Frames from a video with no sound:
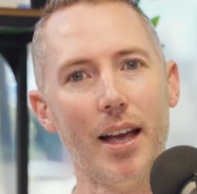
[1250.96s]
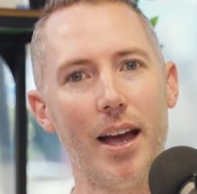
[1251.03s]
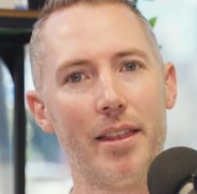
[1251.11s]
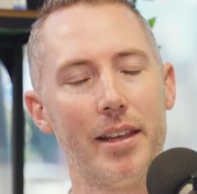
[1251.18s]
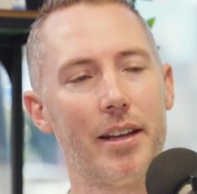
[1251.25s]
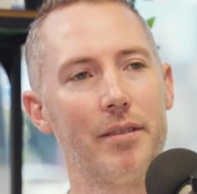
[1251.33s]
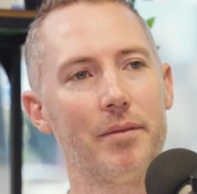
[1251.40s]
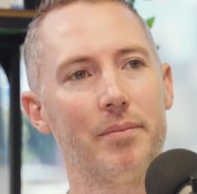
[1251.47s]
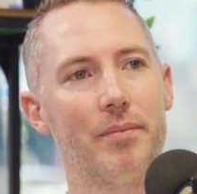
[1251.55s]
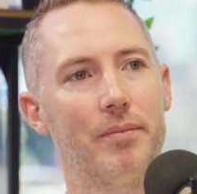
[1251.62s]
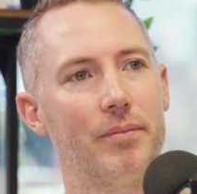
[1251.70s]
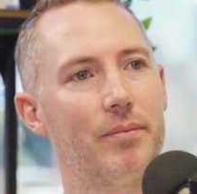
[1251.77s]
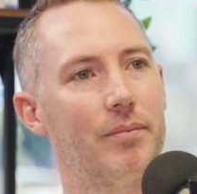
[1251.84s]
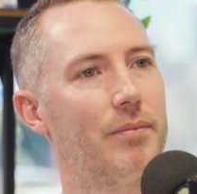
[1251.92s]
and then
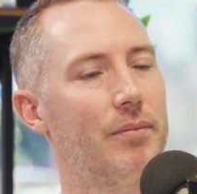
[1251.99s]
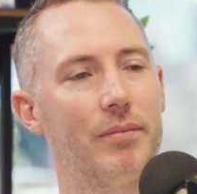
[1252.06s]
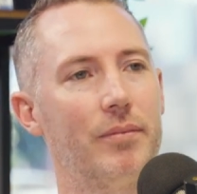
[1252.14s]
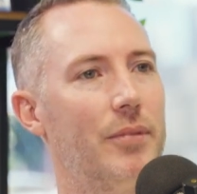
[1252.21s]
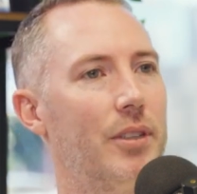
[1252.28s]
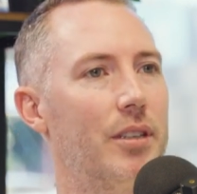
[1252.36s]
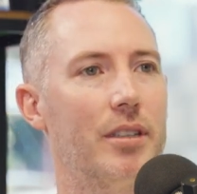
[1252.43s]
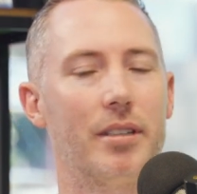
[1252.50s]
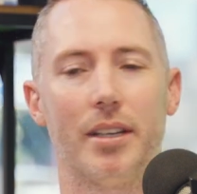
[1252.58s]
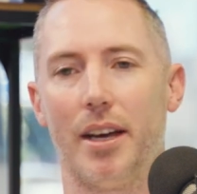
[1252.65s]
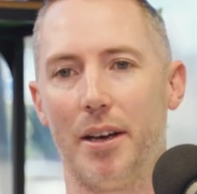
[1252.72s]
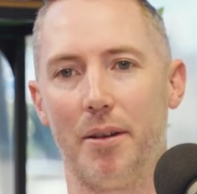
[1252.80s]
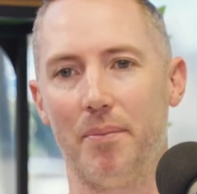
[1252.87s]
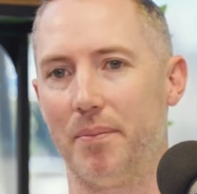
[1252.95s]
you could
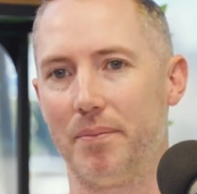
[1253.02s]
say,